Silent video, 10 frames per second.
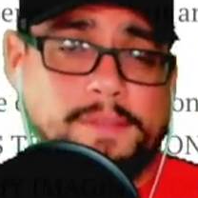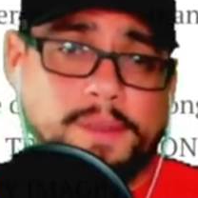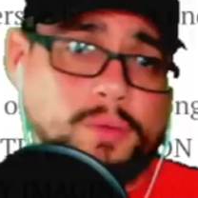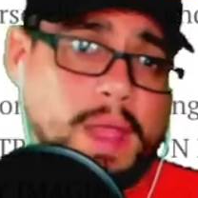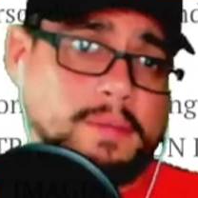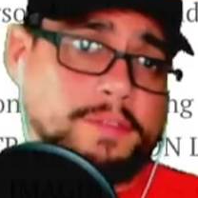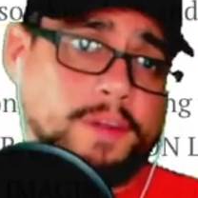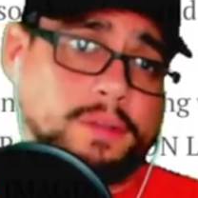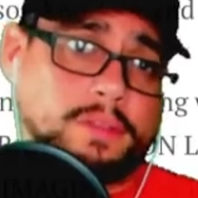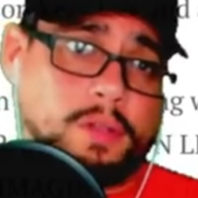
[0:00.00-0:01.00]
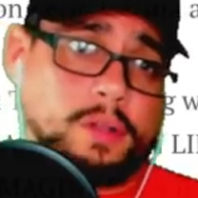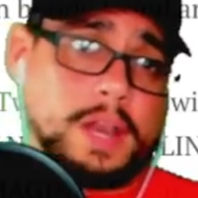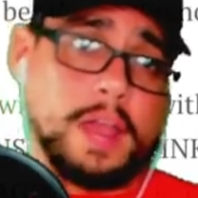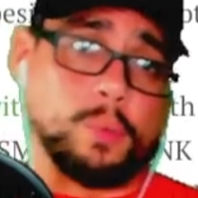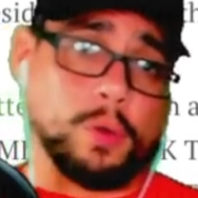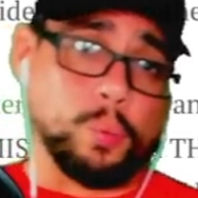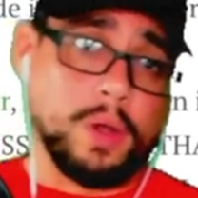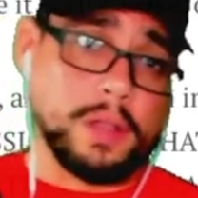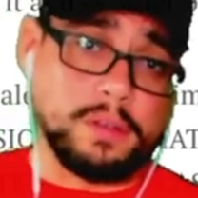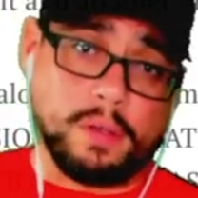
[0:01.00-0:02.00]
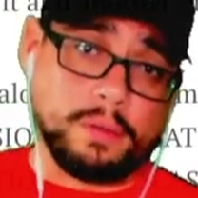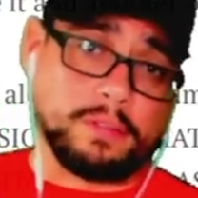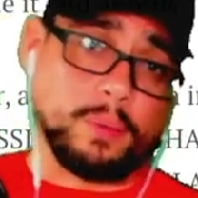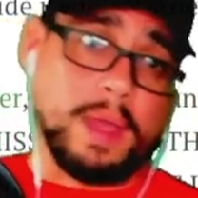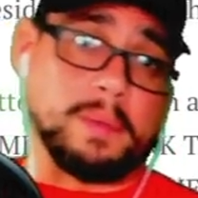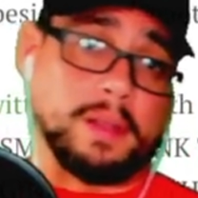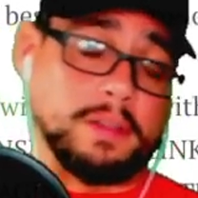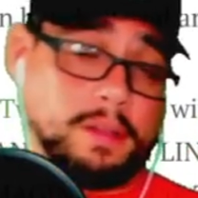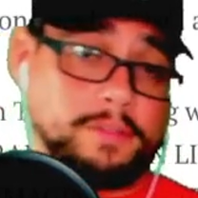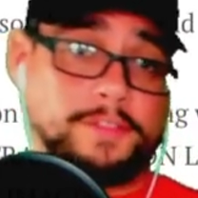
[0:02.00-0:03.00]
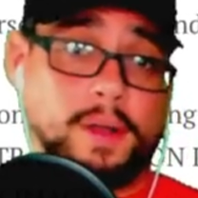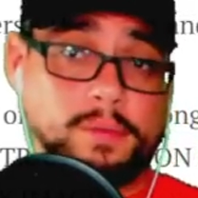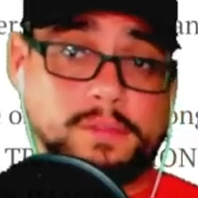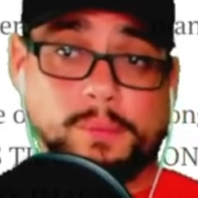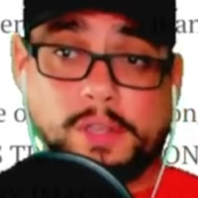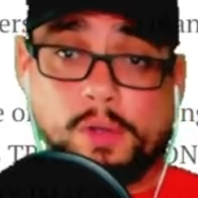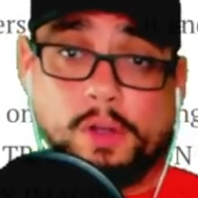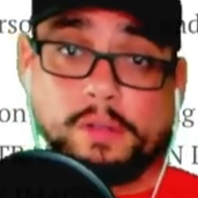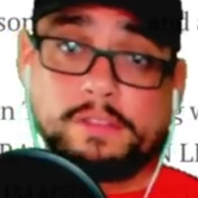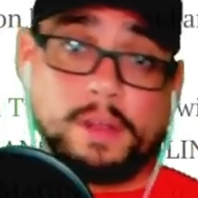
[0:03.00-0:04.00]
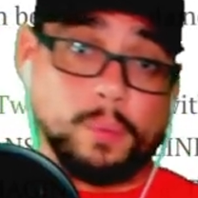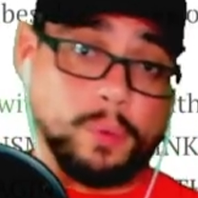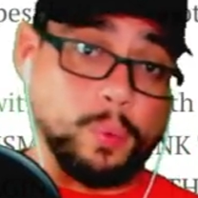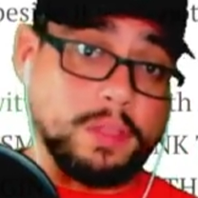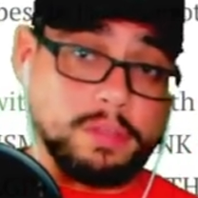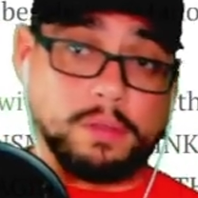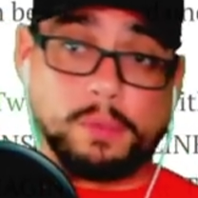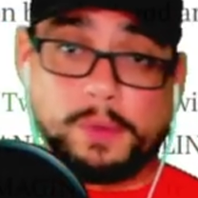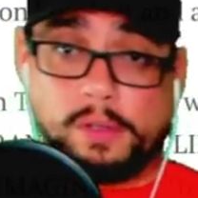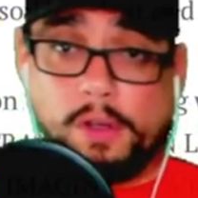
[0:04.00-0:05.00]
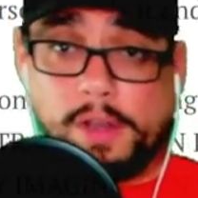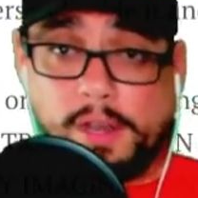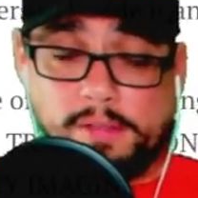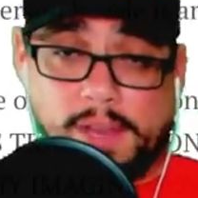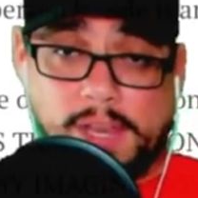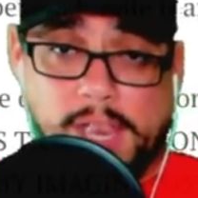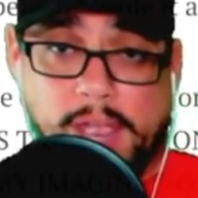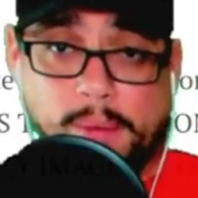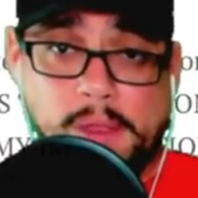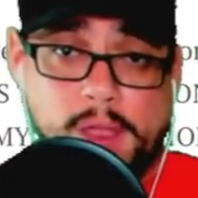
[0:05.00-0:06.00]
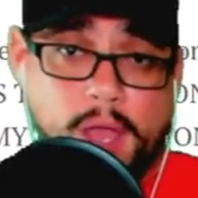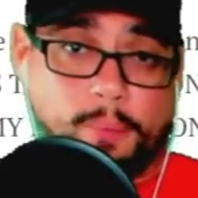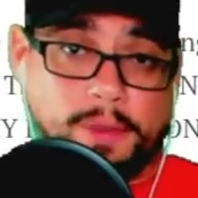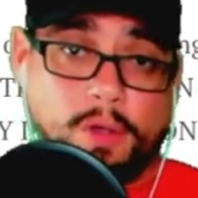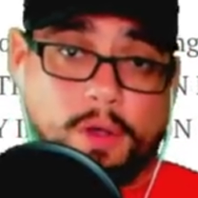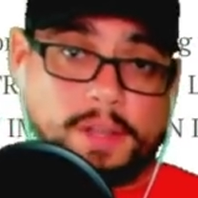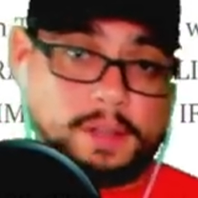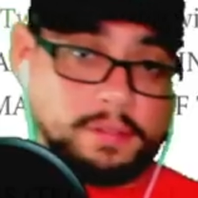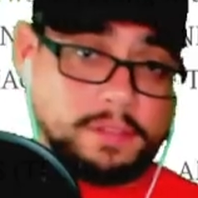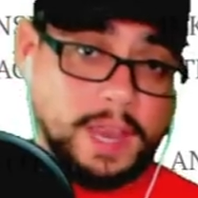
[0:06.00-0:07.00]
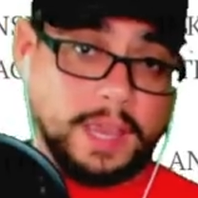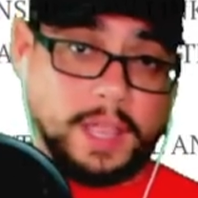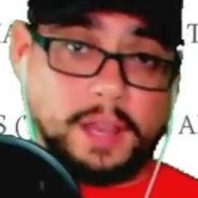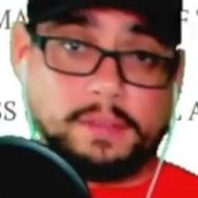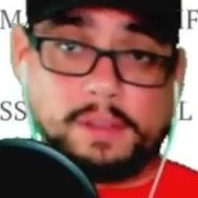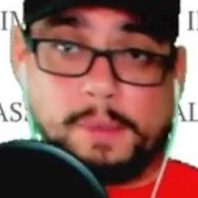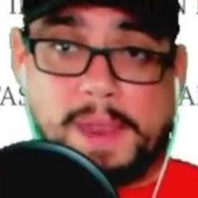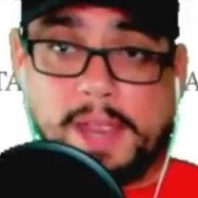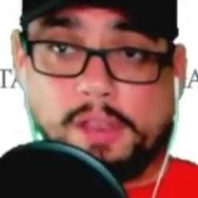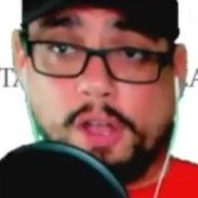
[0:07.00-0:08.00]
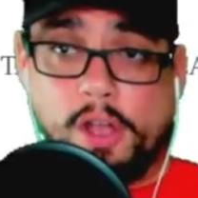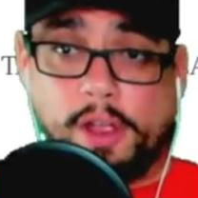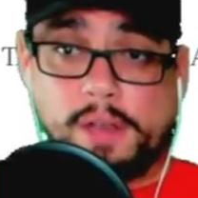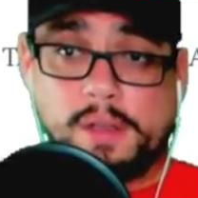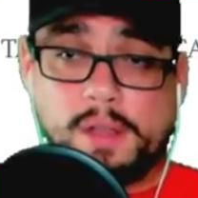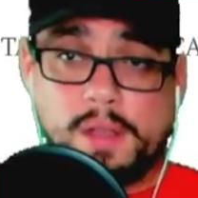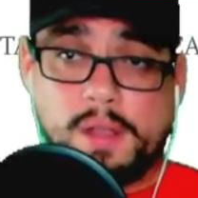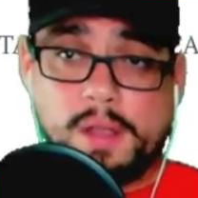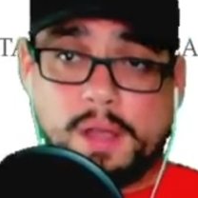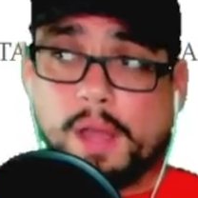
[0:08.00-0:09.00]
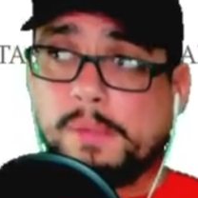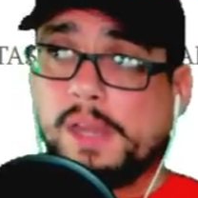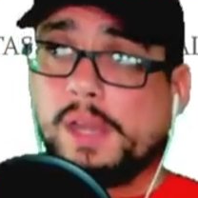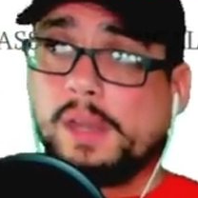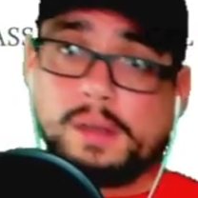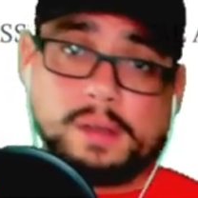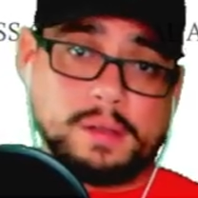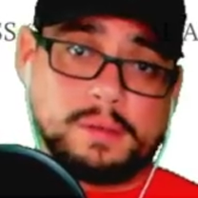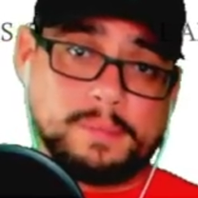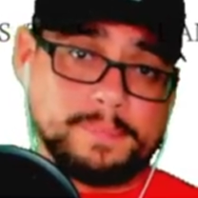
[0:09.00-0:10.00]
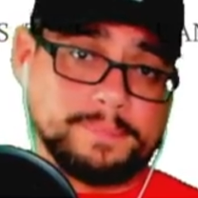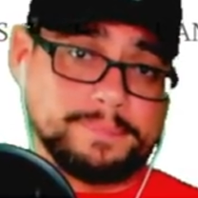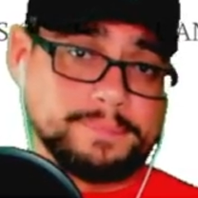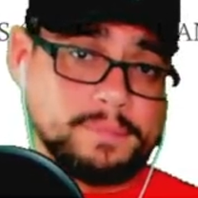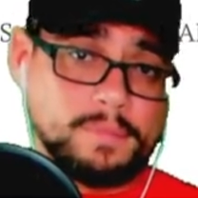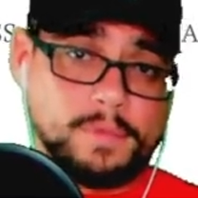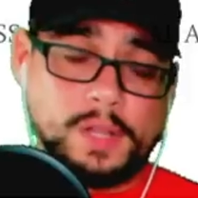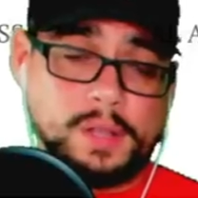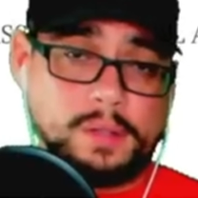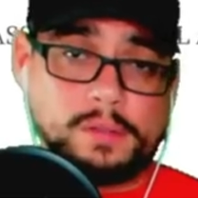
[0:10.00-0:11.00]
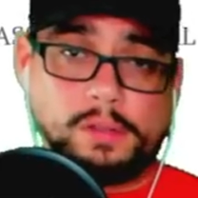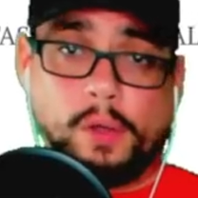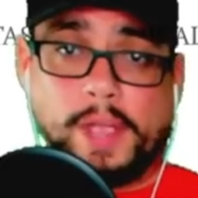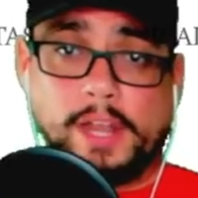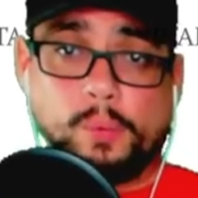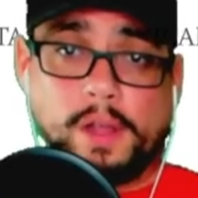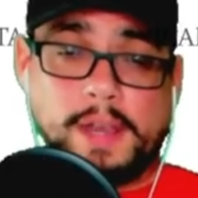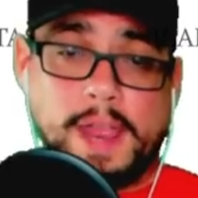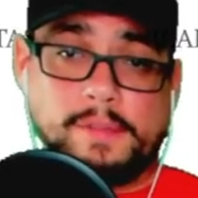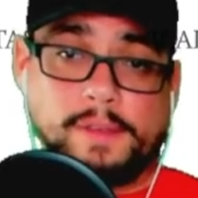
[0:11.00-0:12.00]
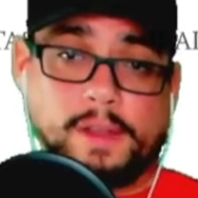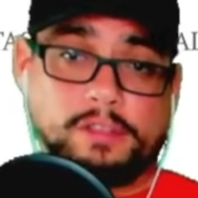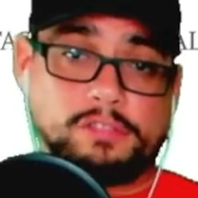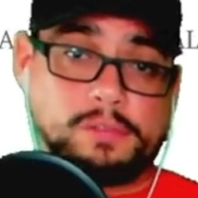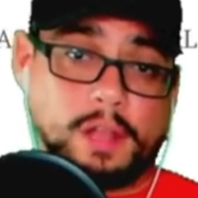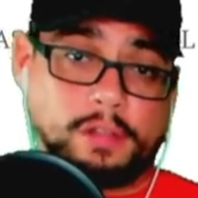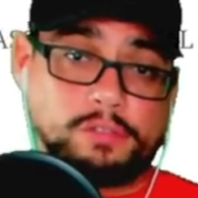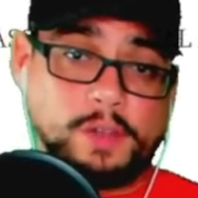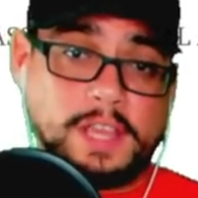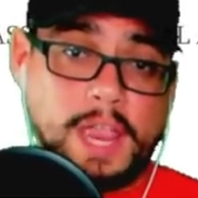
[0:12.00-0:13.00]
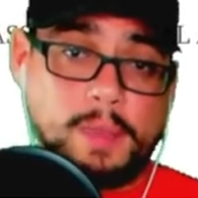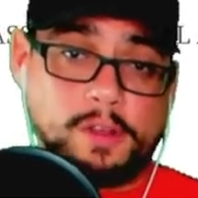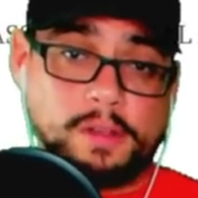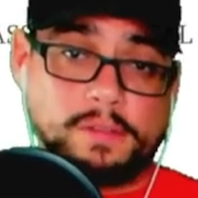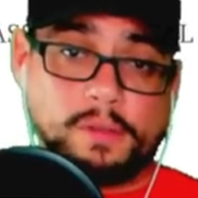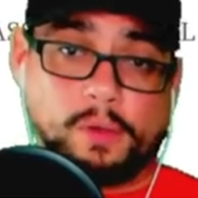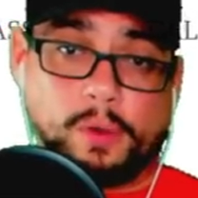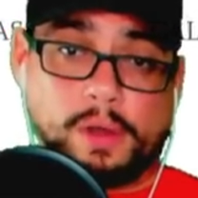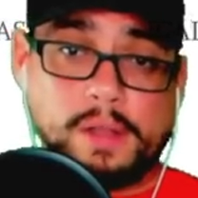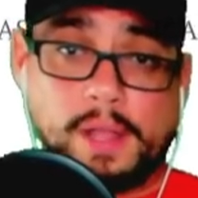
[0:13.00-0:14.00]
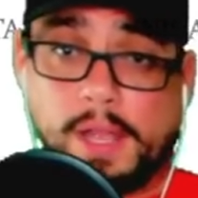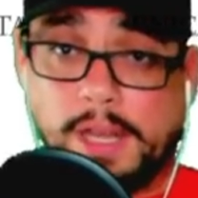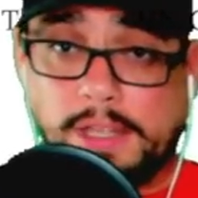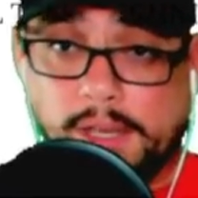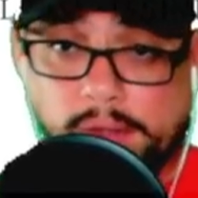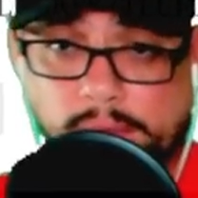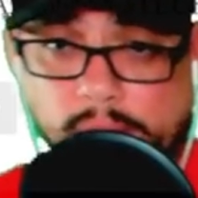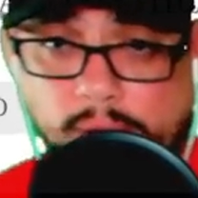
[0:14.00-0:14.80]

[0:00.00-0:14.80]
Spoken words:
you grab the phone to call 911, you could also grab another phone to record. Someone with you could record it and say, yeah, I'm recording this thing and it's in the backyard. I mean, don't anyone have a street cameras or anything?